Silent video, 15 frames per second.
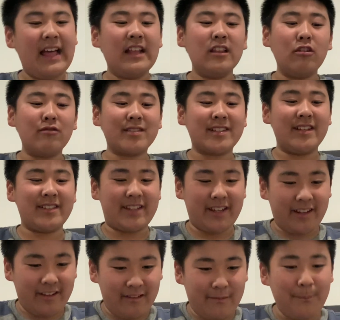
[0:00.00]
Lewis
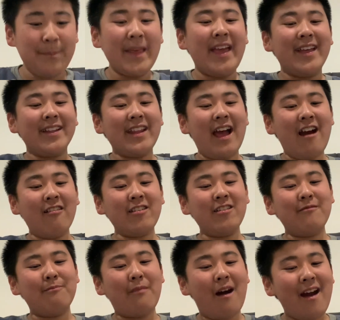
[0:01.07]
continued, "Now
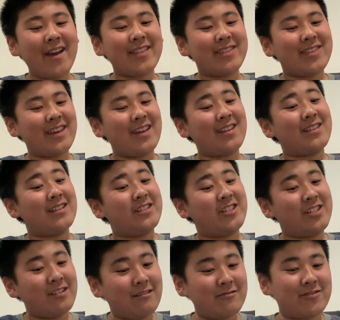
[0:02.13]
you might think the
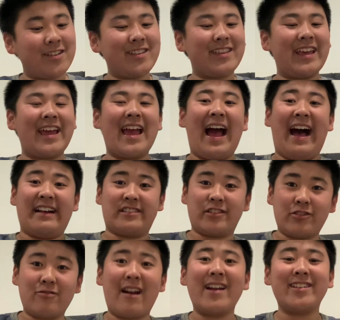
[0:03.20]
children there are
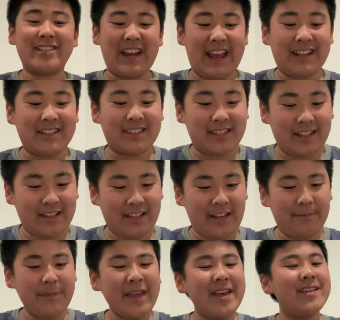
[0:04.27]
strange and silly.
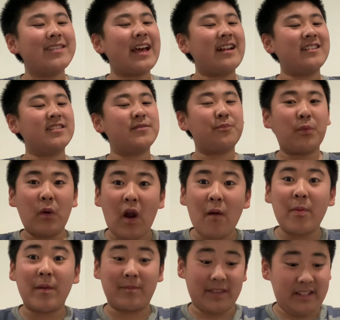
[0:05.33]
That is
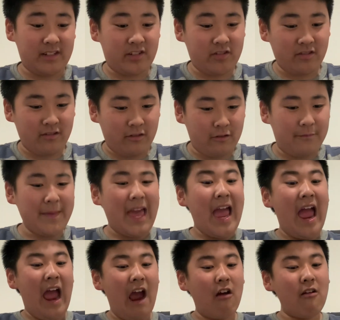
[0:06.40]
probably true.
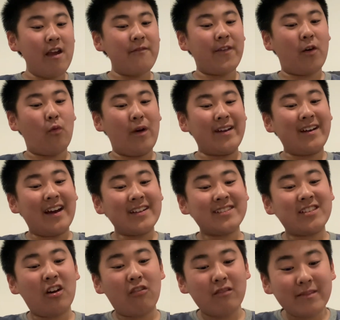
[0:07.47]
However, when I
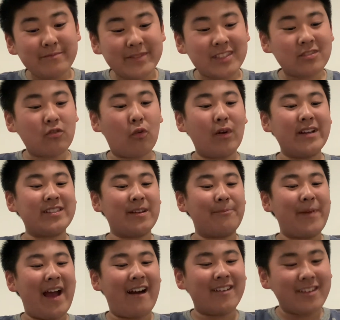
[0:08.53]
told them stories
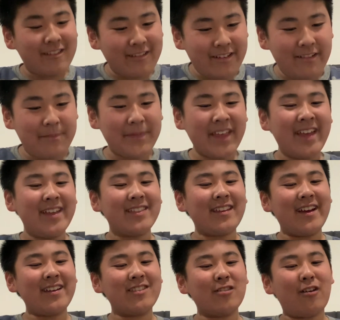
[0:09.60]
about you,
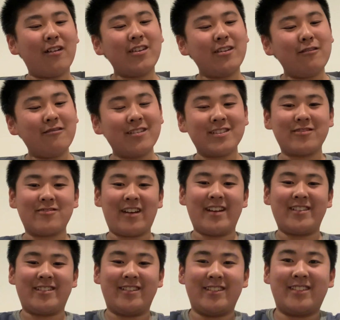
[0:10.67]
they thought you were
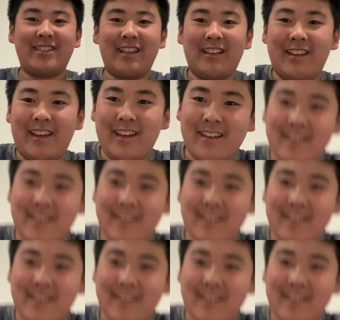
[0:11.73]
strange and silly."